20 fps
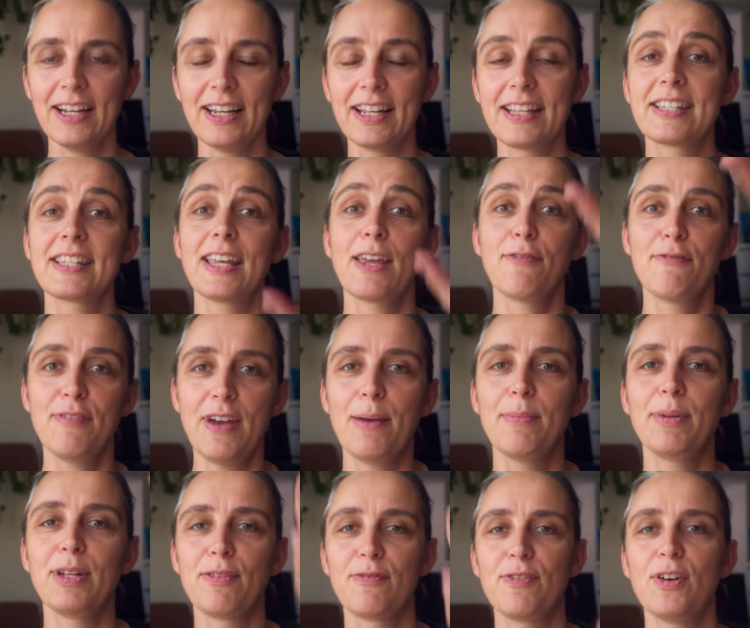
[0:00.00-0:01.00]
let's say
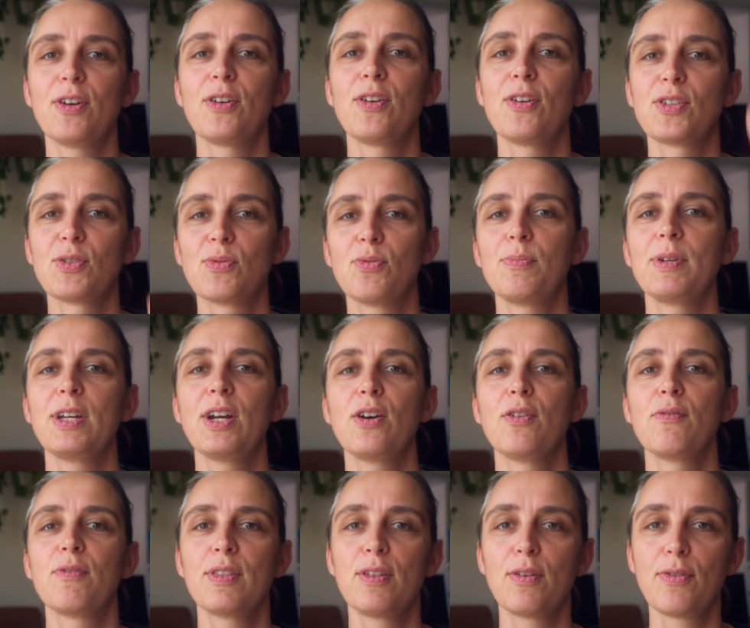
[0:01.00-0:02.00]
family photos will be
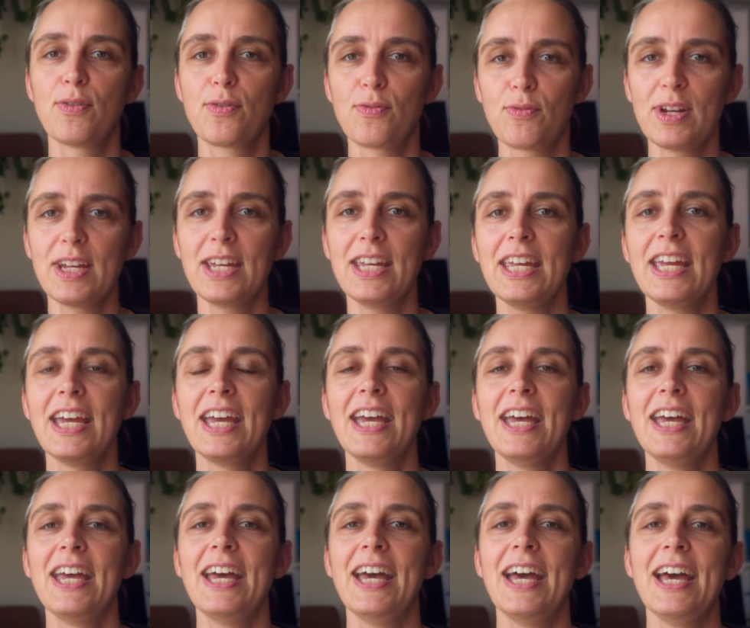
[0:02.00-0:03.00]
over the three
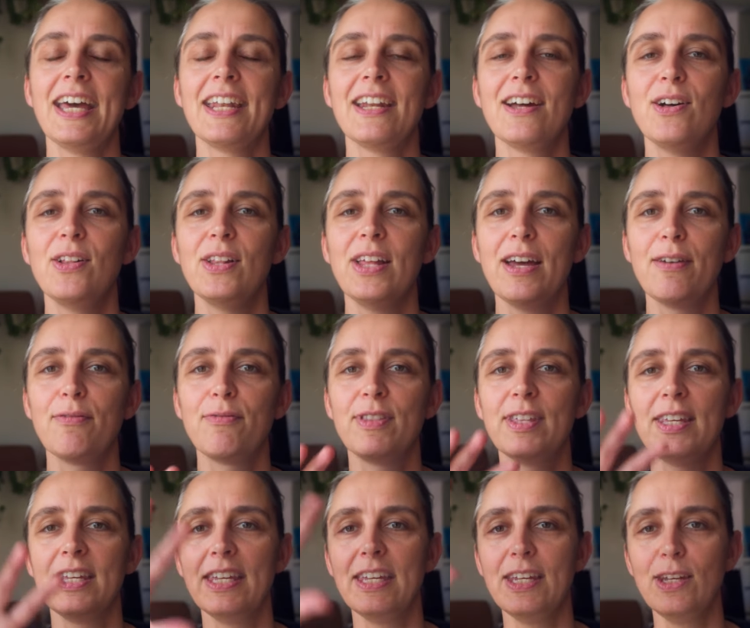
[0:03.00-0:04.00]
and I'll have
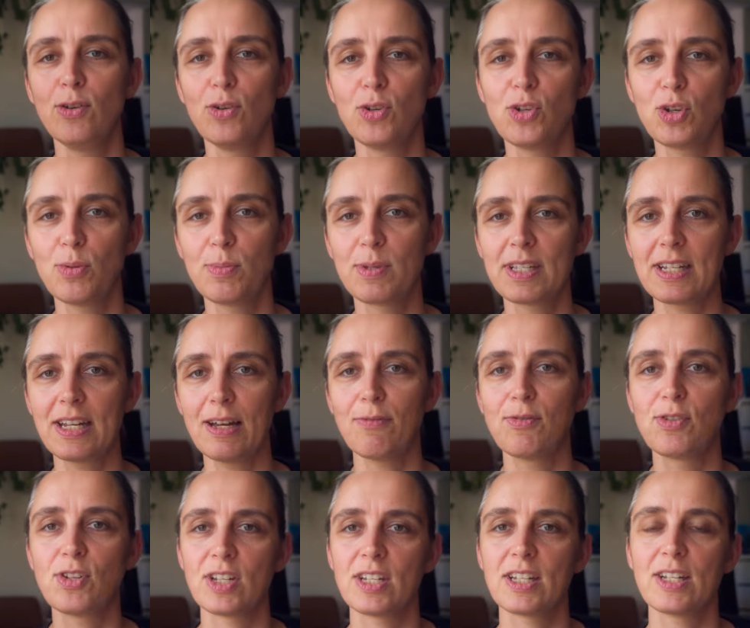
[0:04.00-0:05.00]
the YouTube
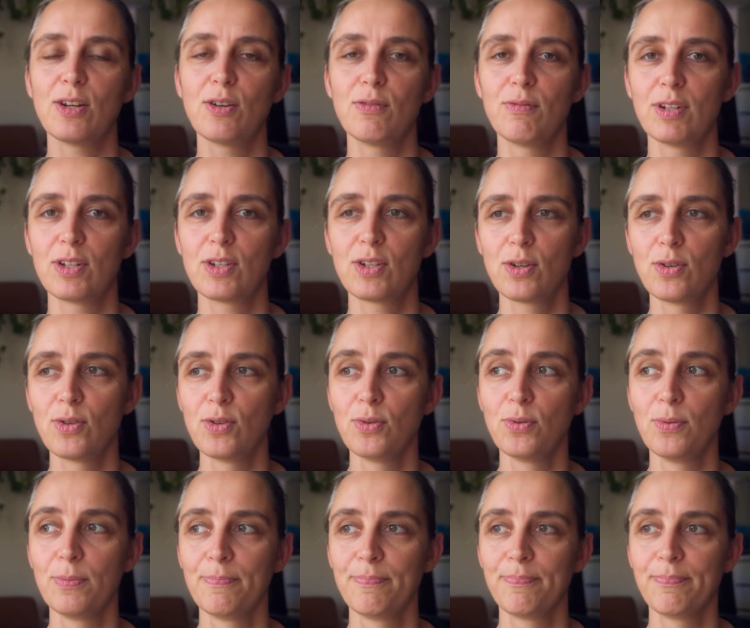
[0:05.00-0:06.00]
stuff just over
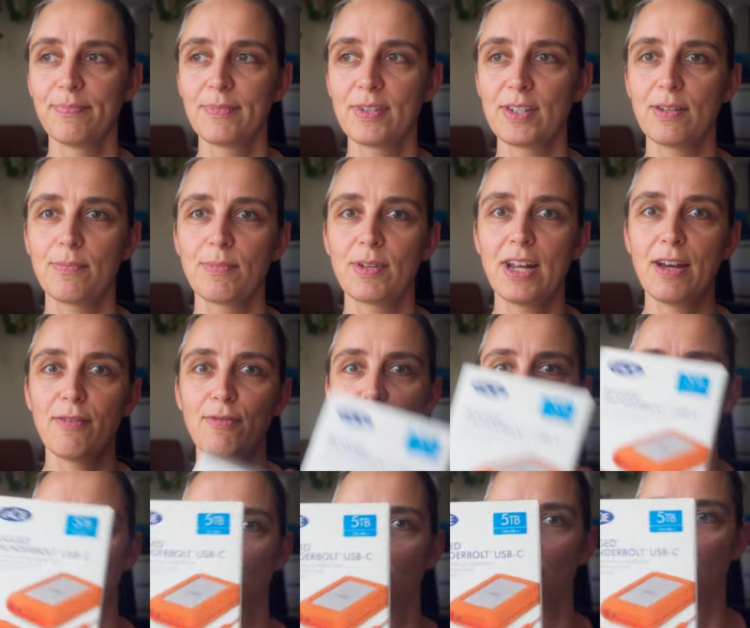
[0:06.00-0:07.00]
two so I'm gonna have
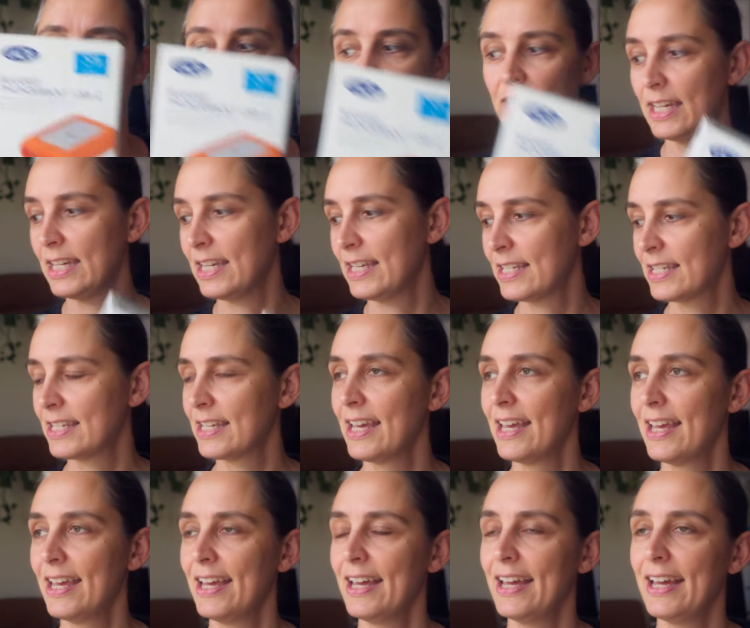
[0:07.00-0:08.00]
two of these
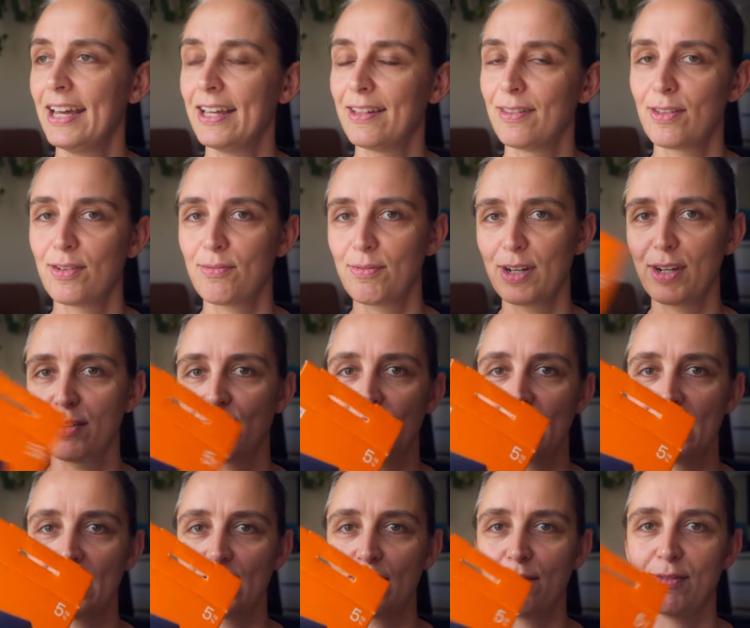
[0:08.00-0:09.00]
and three of
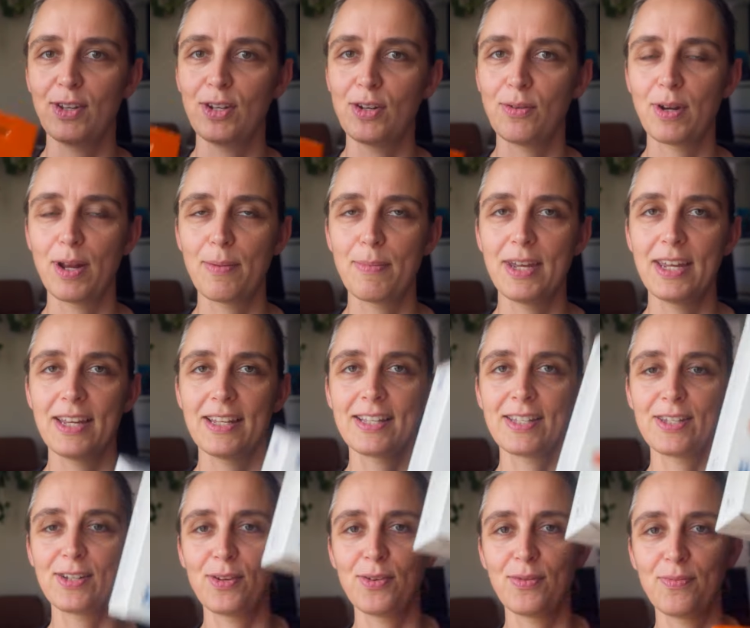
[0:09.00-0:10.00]
these if you know what I mean
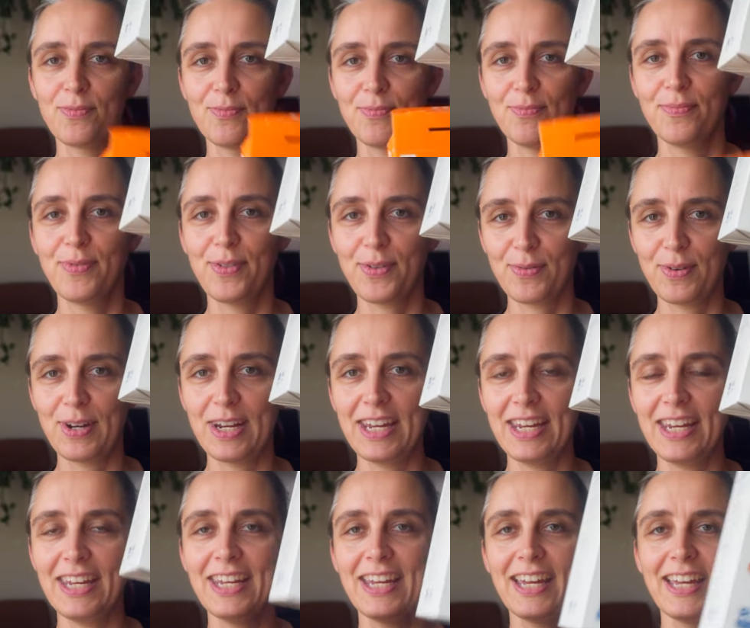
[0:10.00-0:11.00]
so three